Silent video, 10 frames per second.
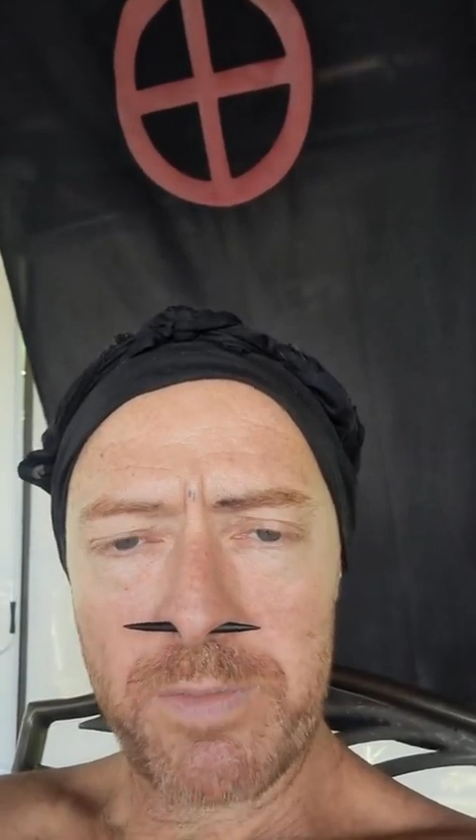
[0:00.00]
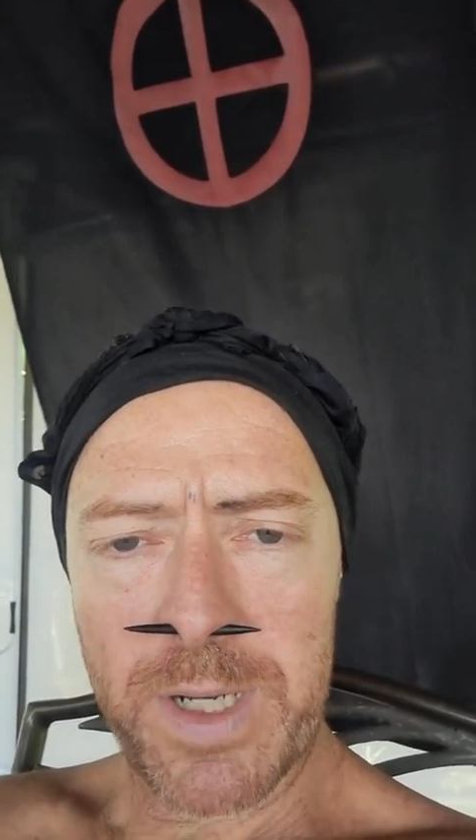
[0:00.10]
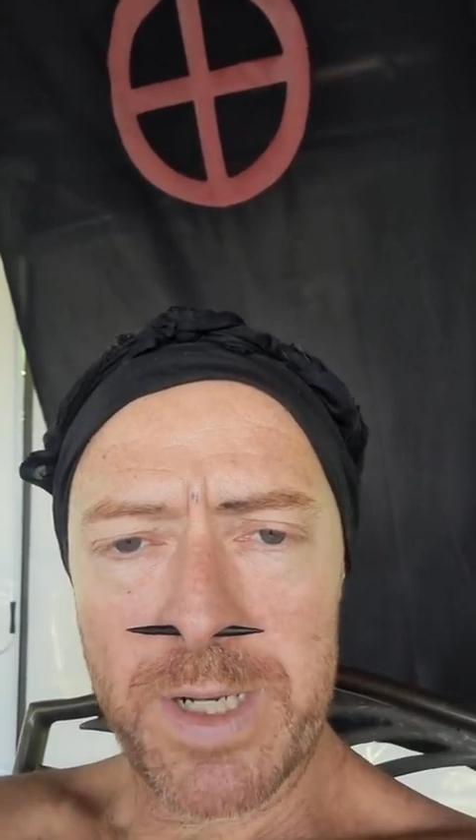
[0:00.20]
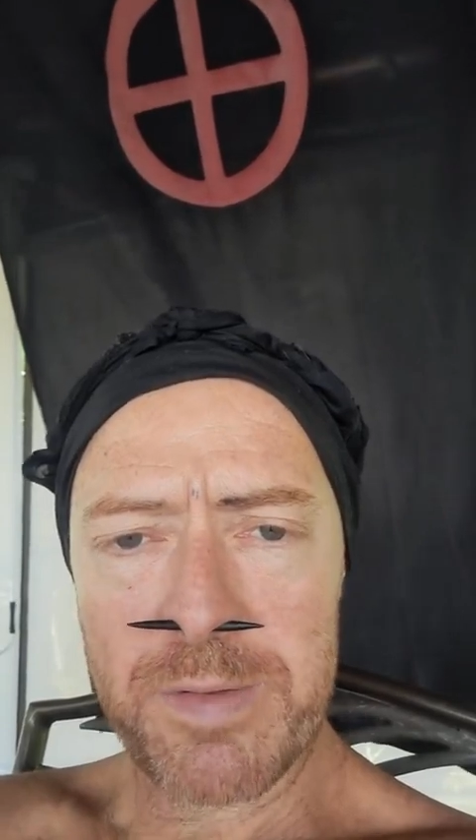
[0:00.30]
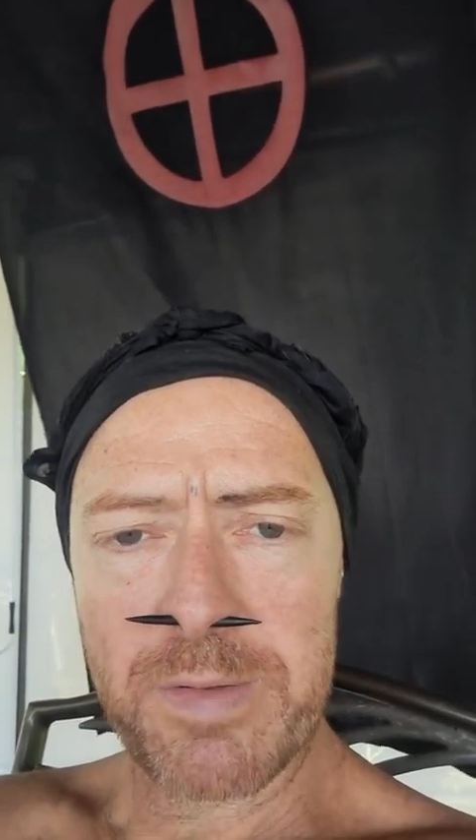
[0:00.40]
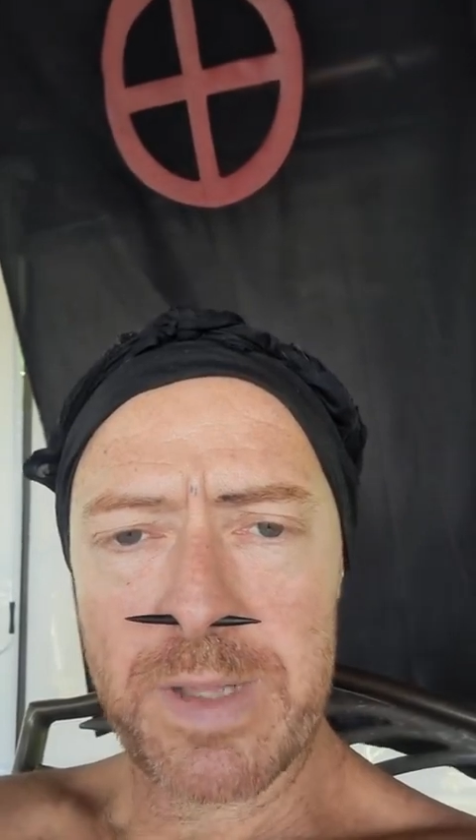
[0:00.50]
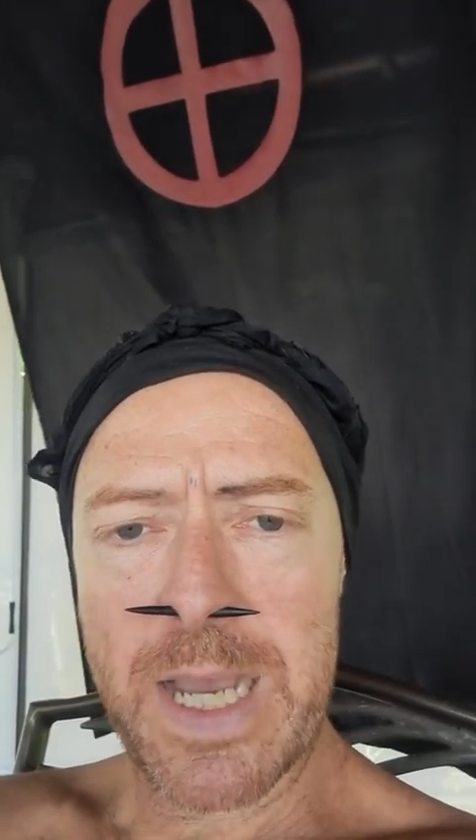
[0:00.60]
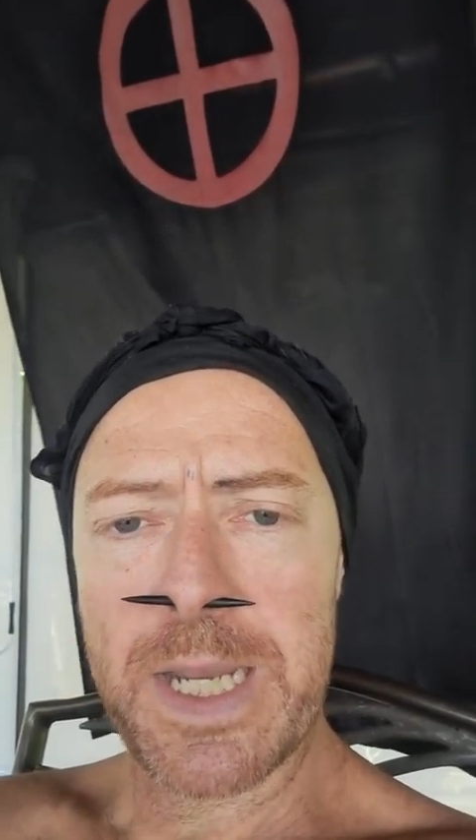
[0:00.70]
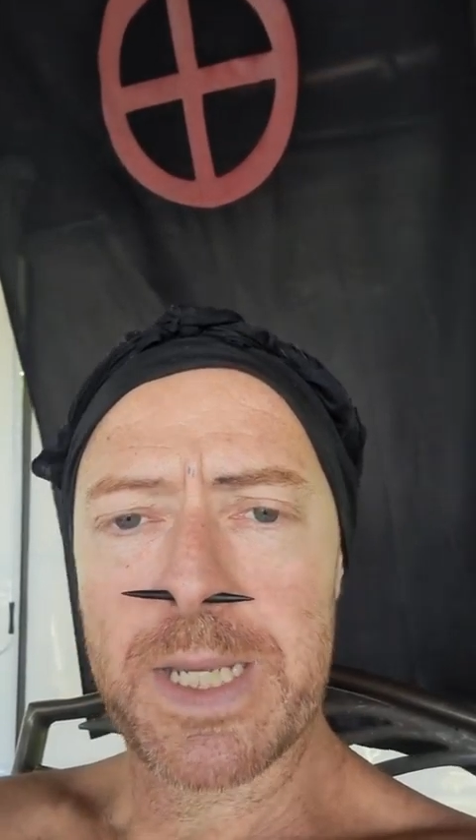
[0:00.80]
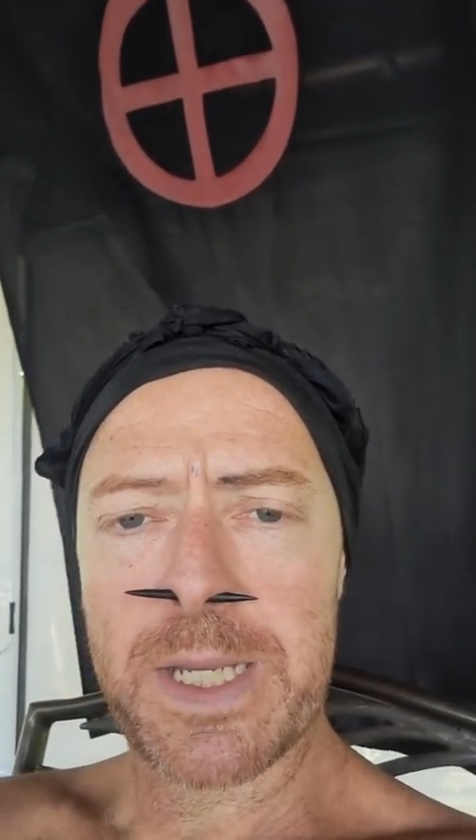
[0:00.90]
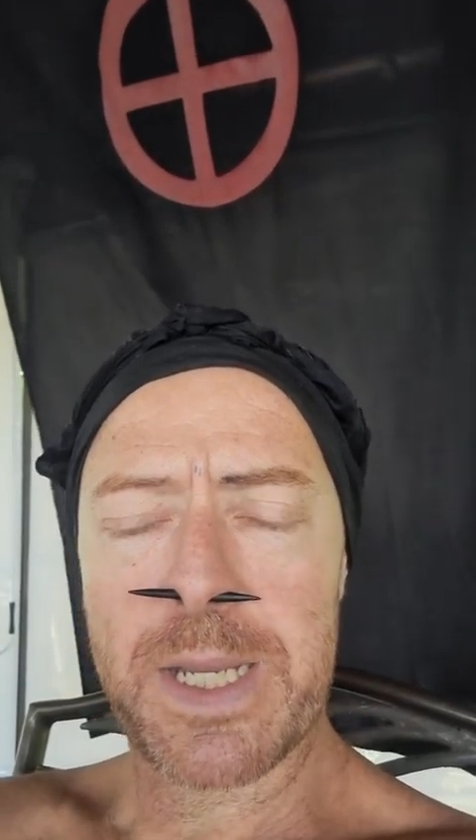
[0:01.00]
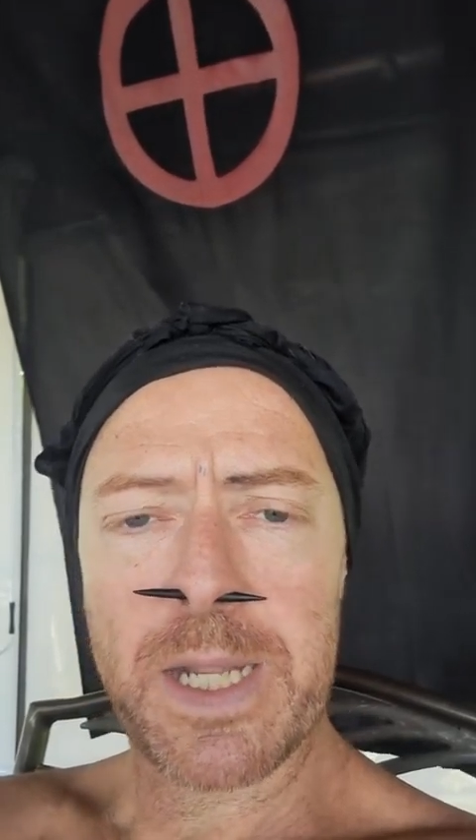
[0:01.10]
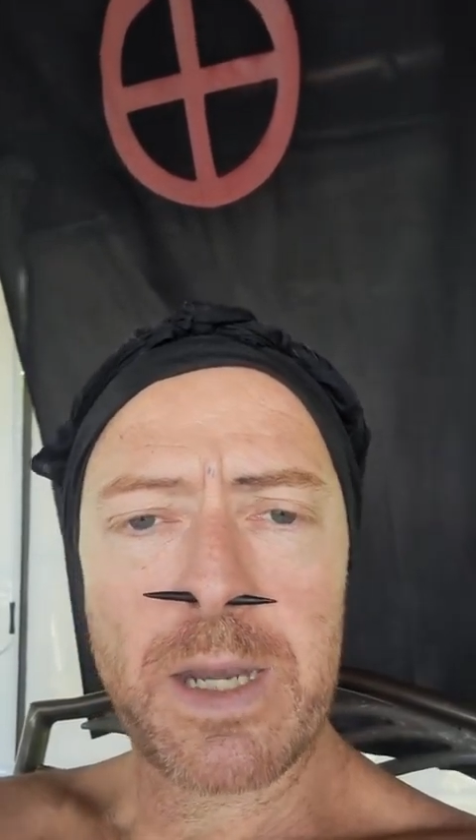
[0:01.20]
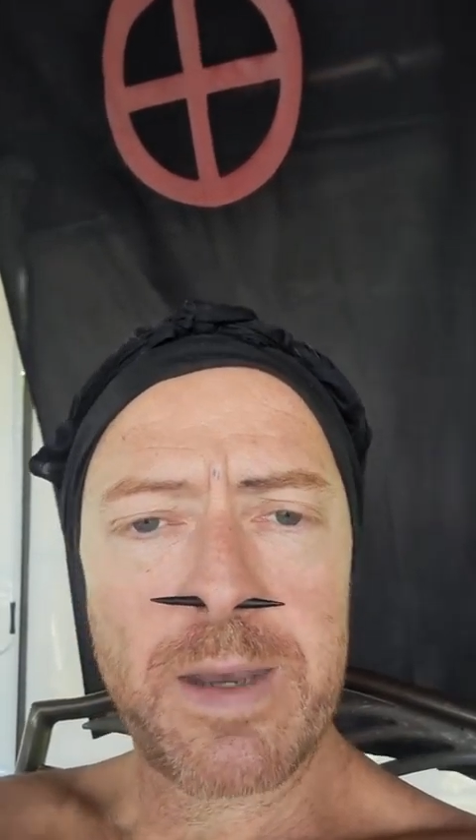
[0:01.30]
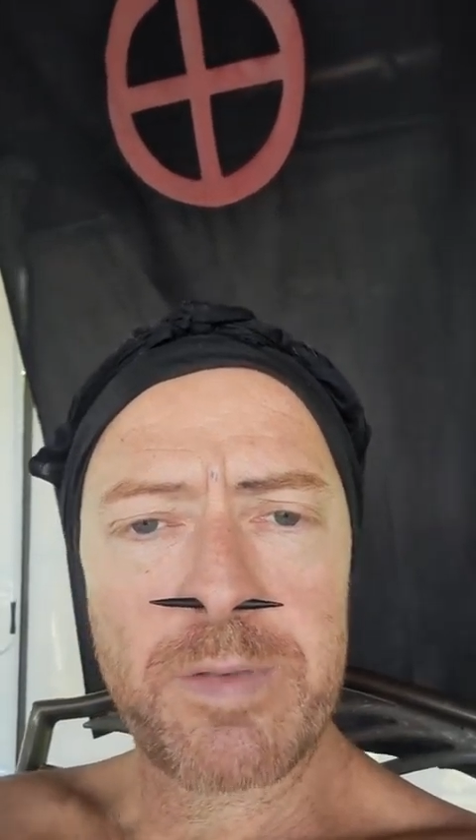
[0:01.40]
of an understanding, and I